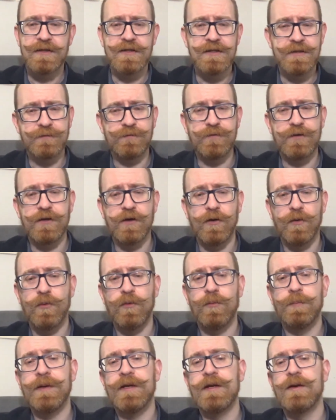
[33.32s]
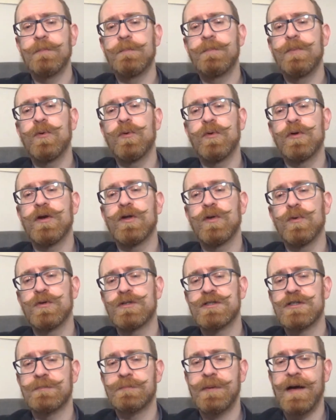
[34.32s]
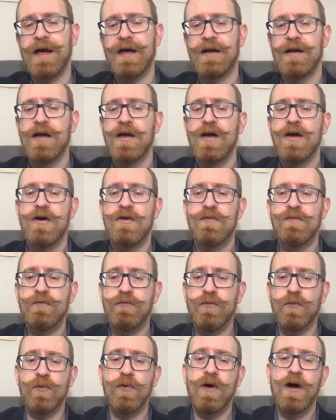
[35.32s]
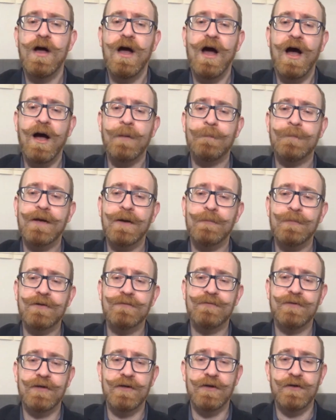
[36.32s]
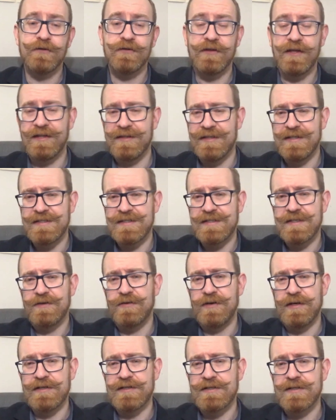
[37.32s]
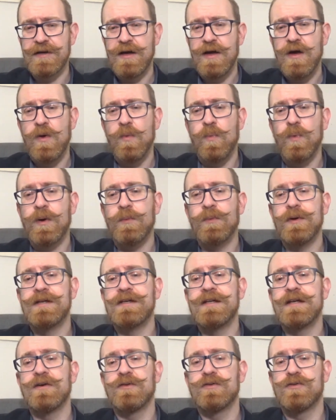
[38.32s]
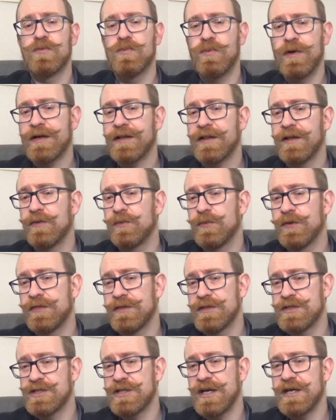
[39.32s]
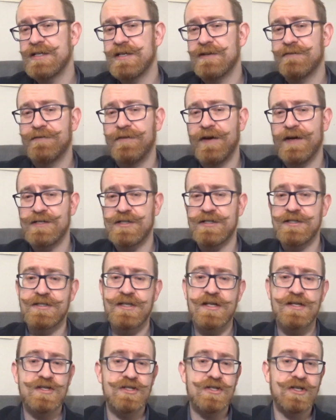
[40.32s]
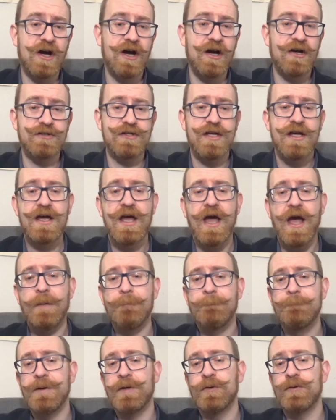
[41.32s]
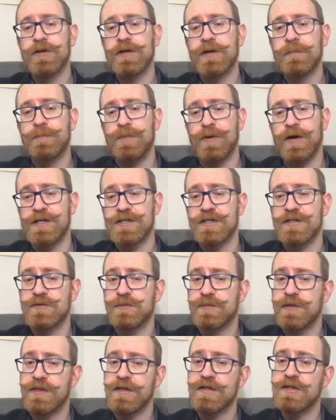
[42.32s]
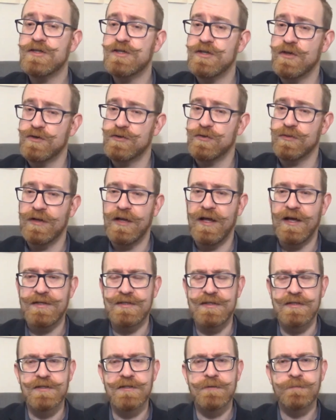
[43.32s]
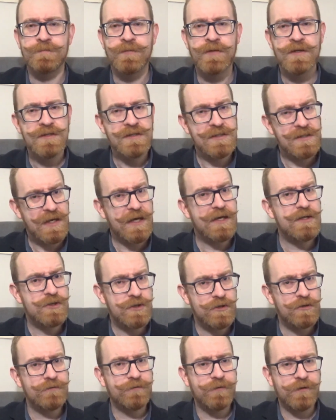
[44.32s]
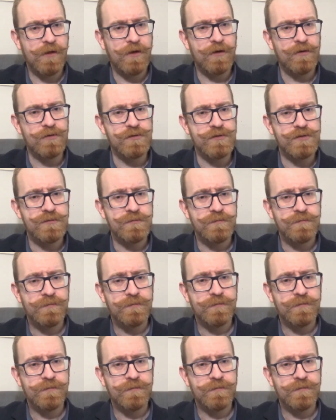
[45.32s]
This video will be an important launching pad for upcoming videos in the series, where we deal directly with the changing fashions, styles, and building impressions within social classes. Stay tuned for those.